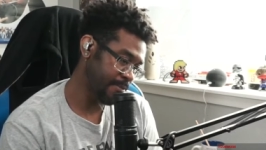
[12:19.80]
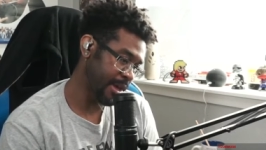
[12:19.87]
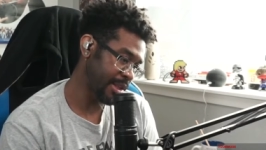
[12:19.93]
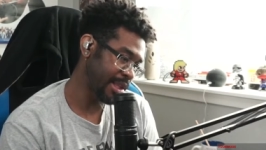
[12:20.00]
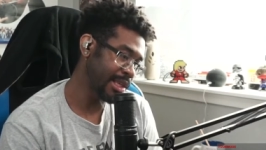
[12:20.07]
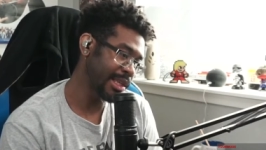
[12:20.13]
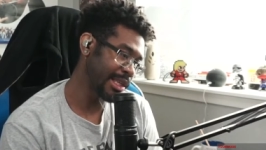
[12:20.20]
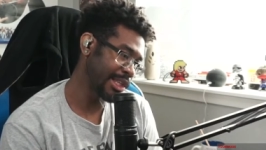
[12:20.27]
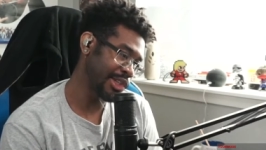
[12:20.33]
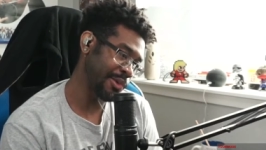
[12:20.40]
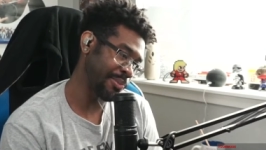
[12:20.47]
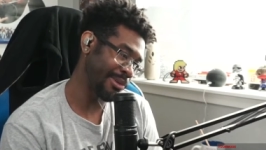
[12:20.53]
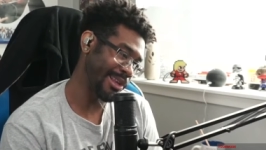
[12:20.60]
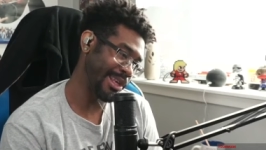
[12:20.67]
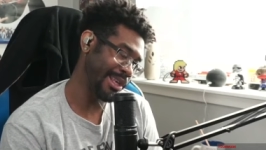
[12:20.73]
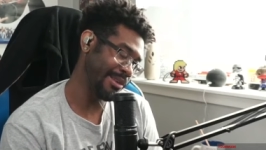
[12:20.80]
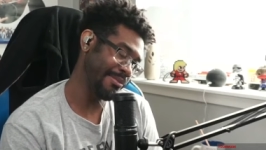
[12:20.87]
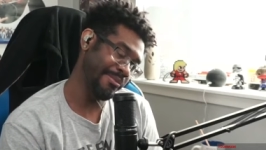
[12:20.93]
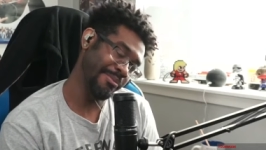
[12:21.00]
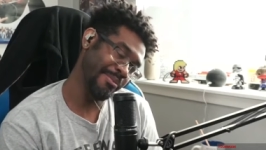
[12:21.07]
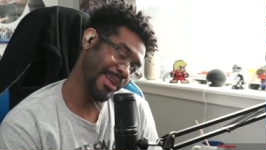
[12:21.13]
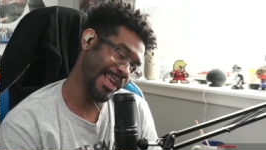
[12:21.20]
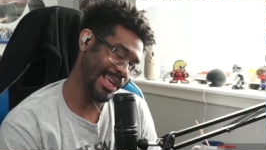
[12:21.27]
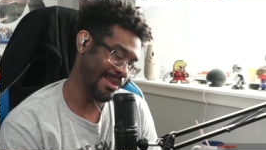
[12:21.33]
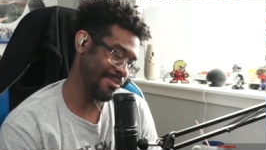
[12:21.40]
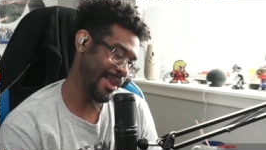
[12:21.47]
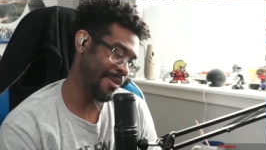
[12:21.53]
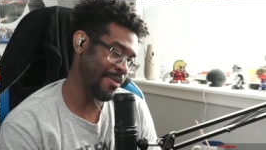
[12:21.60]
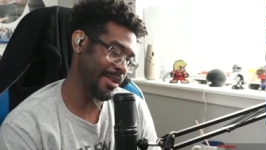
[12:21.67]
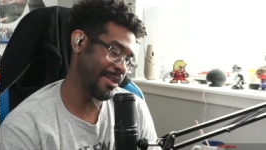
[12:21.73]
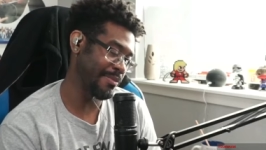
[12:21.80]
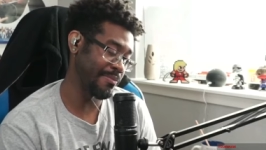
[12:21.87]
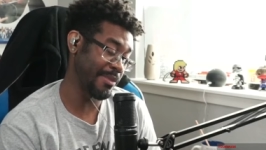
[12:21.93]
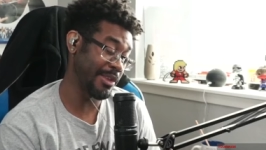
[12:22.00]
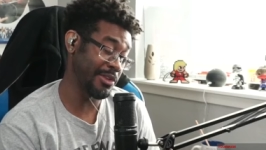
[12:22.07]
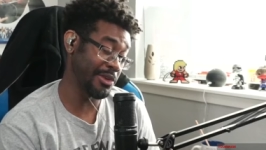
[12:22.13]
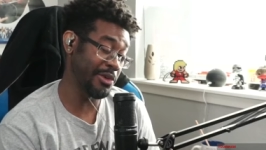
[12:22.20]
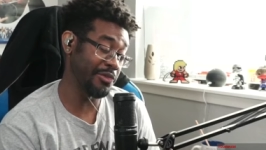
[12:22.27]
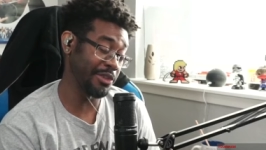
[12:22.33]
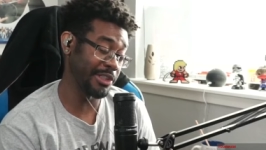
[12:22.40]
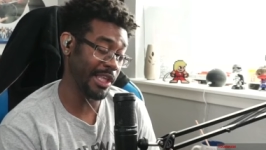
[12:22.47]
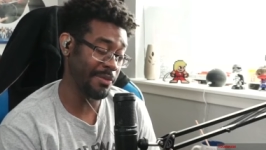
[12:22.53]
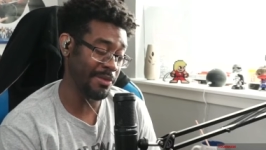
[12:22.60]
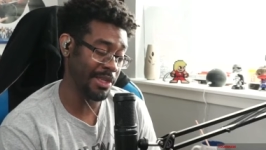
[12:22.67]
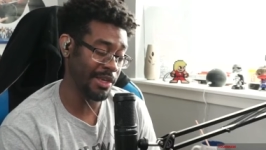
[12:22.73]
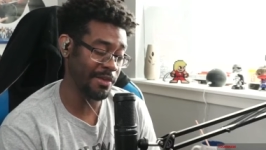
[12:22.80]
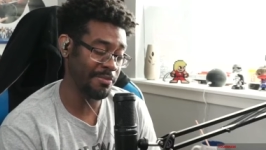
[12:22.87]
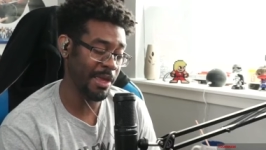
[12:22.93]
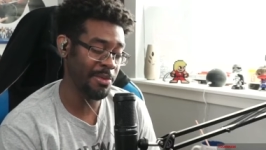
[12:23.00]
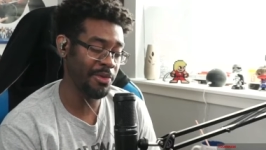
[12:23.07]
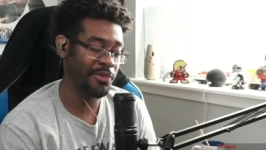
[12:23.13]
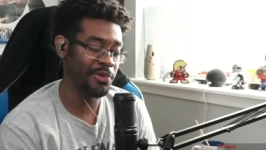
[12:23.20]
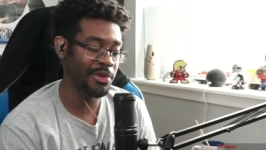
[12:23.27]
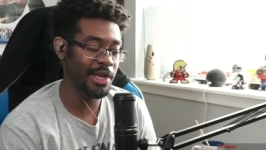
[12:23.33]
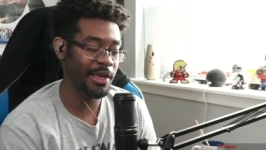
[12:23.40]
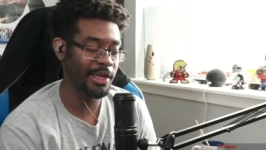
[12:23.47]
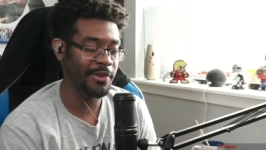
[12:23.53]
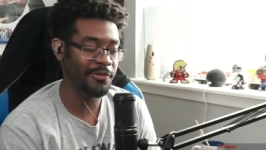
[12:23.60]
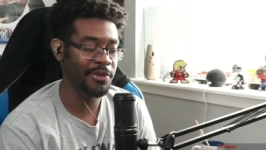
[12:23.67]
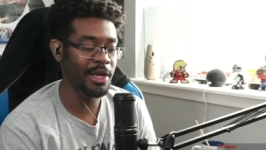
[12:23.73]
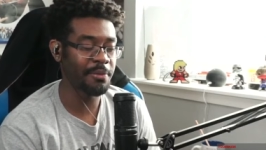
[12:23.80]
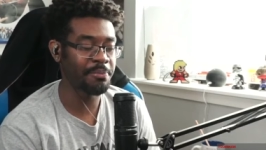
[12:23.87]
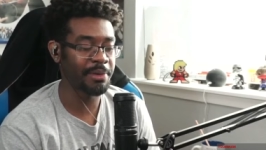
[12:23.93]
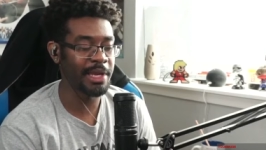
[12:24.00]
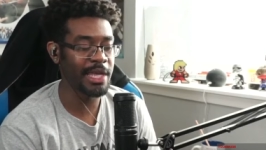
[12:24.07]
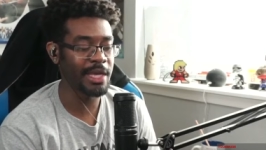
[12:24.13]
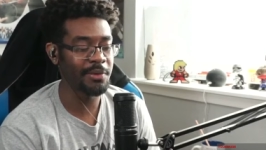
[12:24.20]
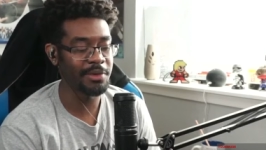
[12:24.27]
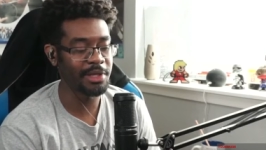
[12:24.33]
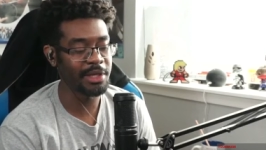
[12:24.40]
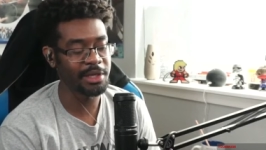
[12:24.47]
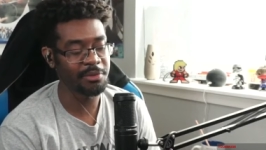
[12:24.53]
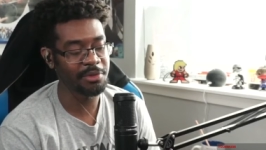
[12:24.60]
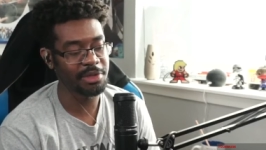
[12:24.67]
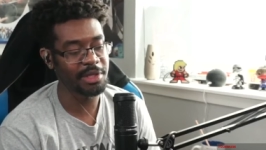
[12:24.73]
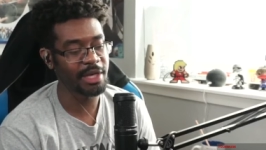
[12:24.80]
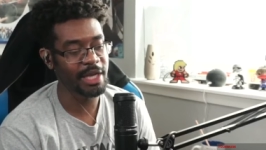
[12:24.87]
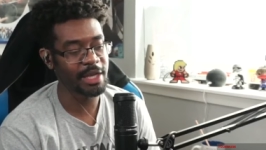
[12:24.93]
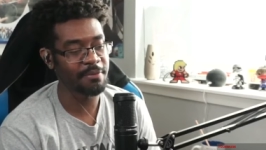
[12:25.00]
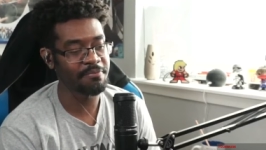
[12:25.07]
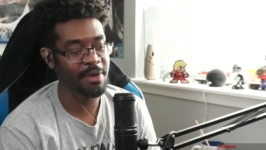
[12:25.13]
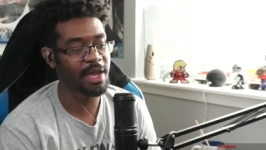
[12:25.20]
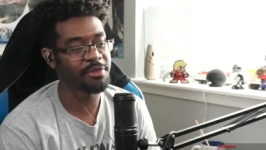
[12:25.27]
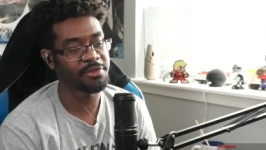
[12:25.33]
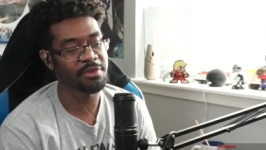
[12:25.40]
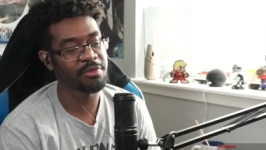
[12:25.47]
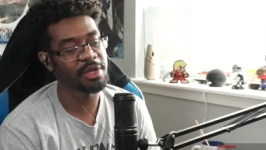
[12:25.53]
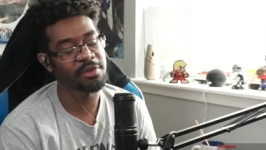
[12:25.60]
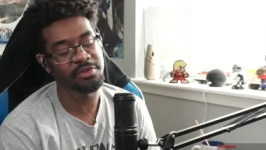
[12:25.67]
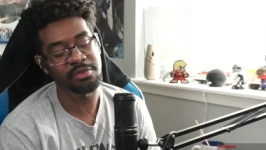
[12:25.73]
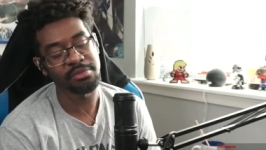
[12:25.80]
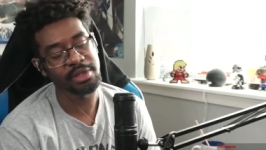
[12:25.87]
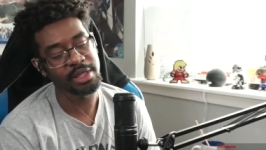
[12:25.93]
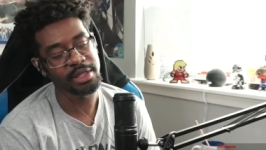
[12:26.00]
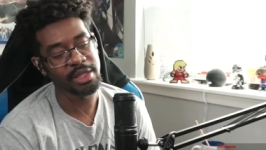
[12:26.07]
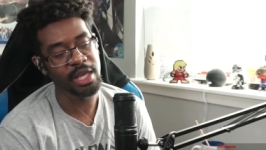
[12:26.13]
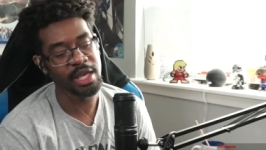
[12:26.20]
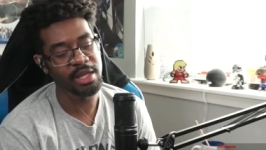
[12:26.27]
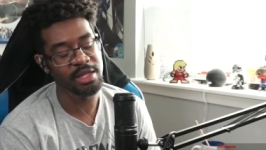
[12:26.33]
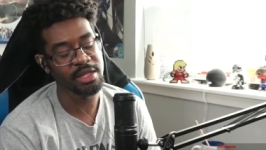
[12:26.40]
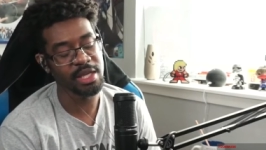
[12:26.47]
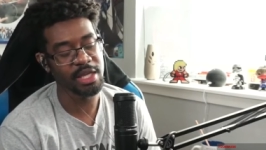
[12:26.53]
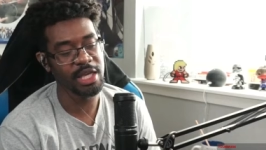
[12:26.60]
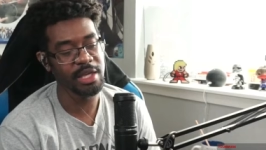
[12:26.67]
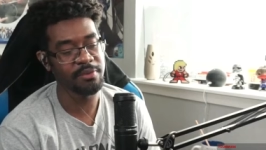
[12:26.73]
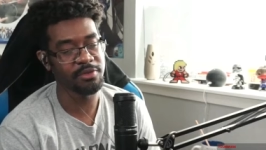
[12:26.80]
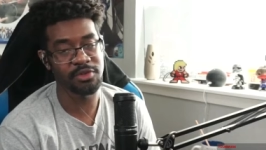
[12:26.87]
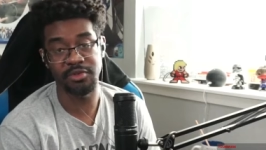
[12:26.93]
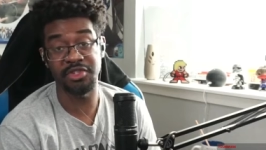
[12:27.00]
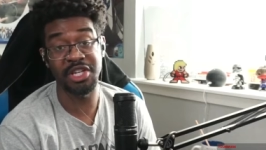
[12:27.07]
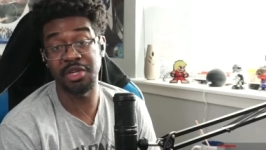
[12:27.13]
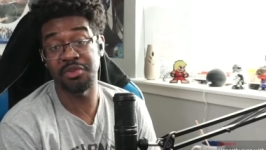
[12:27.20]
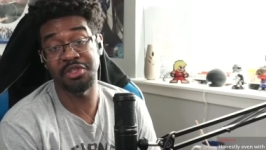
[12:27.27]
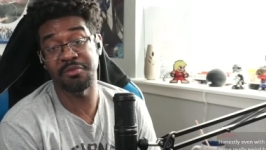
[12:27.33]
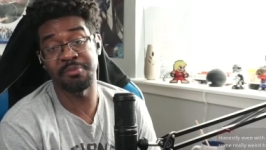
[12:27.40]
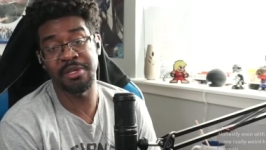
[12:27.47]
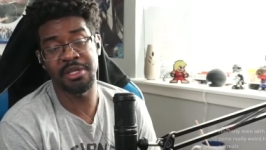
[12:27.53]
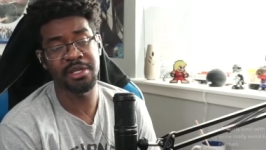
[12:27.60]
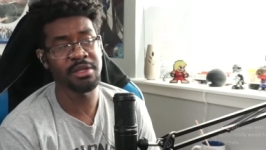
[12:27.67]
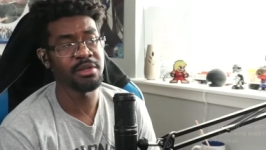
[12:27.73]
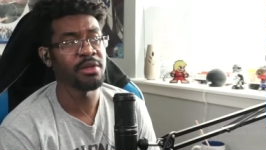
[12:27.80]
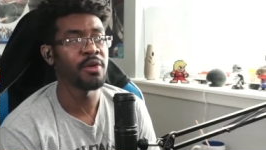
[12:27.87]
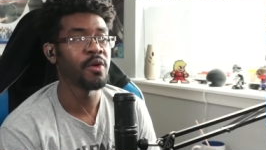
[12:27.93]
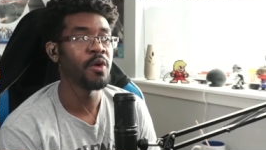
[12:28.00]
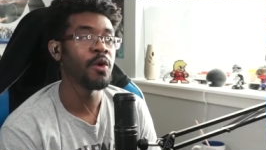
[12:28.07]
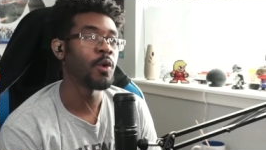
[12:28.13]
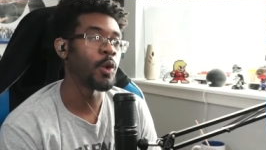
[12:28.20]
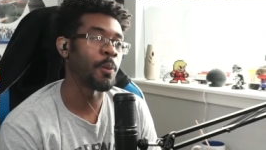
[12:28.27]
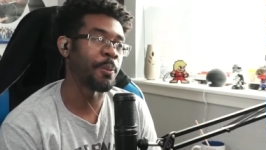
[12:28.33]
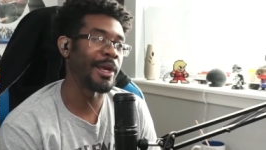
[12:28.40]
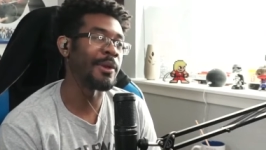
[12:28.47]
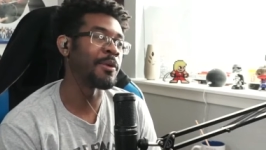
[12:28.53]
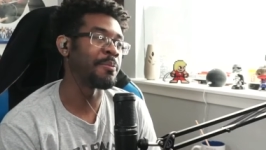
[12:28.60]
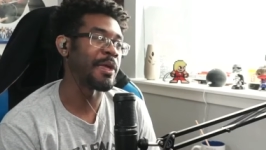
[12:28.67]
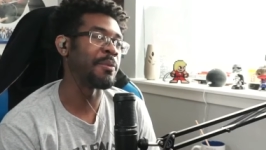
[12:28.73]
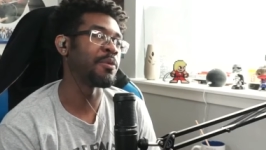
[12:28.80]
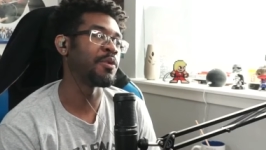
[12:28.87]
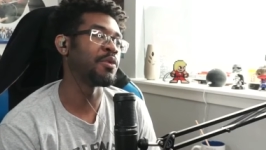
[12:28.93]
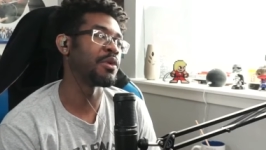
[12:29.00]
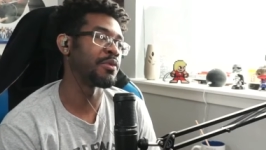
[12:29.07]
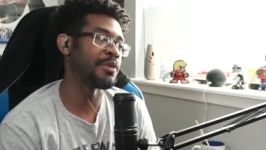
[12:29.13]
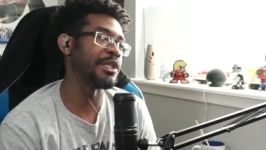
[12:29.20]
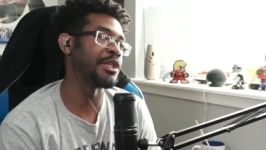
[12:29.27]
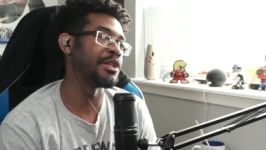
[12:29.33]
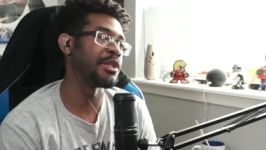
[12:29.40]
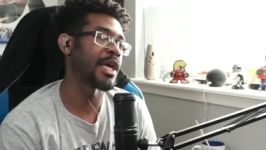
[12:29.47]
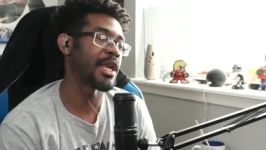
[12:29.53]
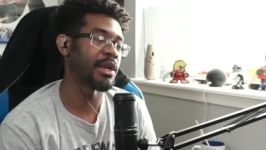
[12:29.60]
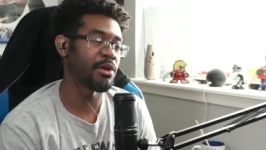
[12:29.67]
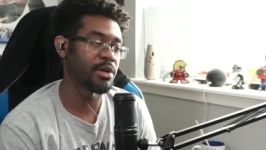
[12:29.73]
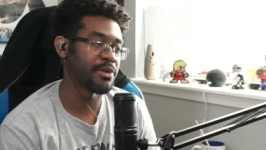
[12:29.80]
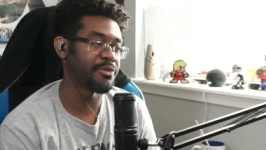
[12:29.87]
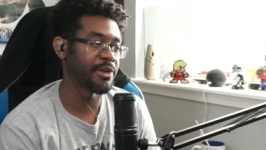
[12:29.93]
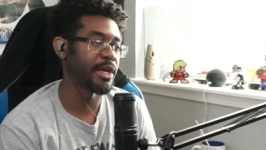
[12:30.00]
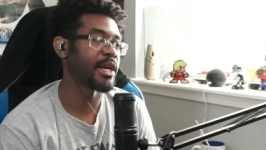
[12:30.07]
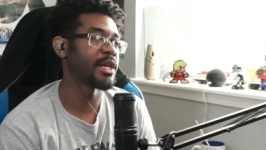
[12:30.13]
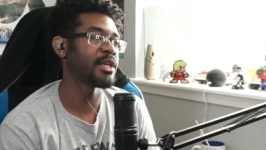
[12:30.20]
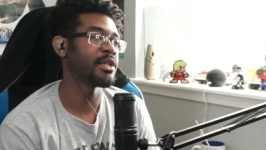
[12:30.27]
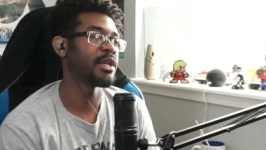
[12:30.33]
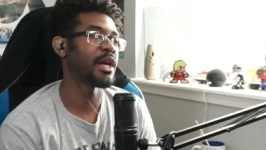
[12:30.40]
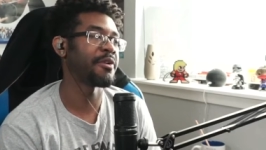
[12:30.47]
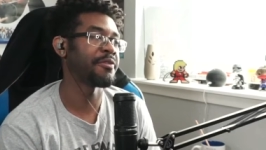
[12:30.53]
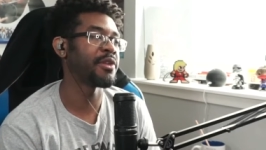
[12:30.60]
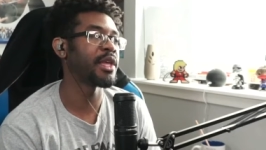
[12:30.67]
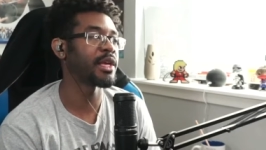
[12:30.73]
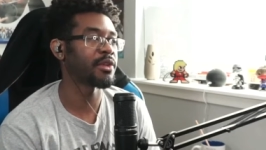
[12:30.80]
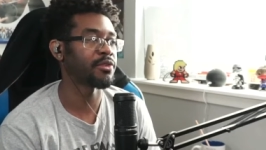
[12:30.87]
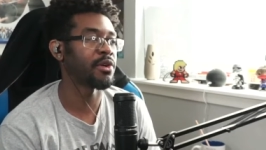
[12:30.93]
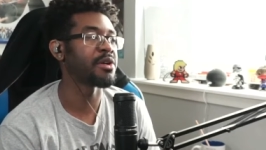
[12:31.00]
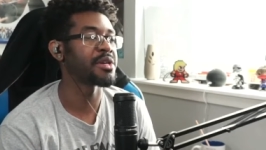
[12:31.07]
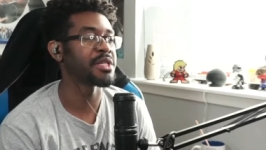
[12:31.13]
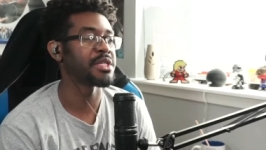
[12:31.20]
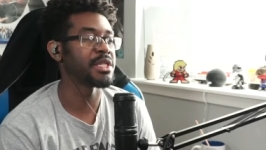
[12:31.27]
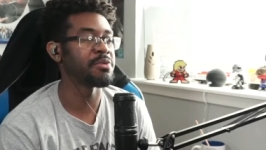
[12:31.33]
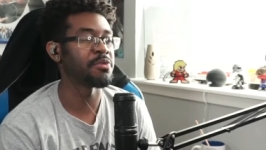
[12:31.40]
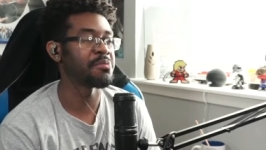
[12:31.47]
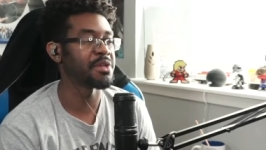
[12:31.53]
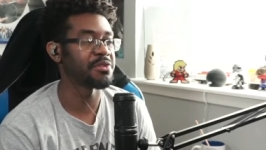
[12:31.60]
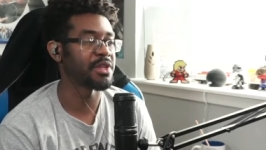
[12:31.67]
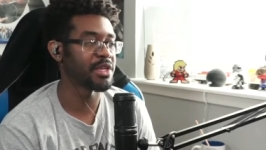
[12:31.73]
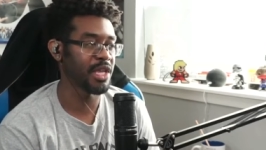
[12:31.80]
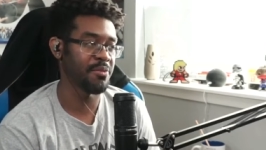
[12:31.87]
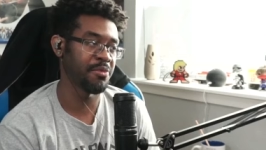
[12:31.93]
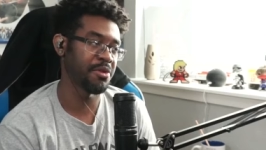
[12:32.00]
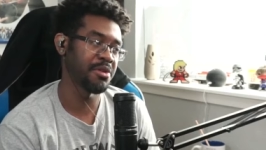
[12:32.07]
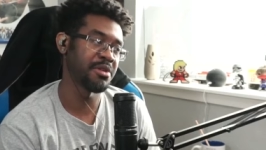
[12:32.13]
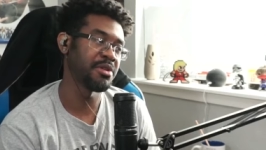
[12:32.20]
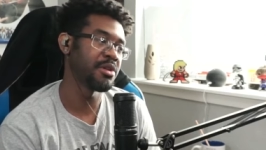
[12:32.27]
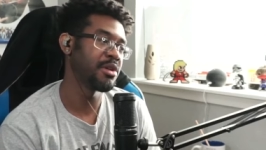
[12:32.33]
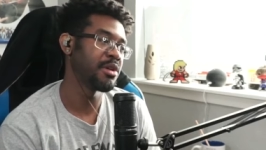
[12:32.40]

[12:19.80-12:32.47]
I think unless you're playing, uh, maybe I, it's an overstatement here. Maybe if you're not, if you're not playing within within like master rank or something like that in that game, just generally speaking, or playing with people who are really good at it offline, I feel like it's hard to see what makes that game good.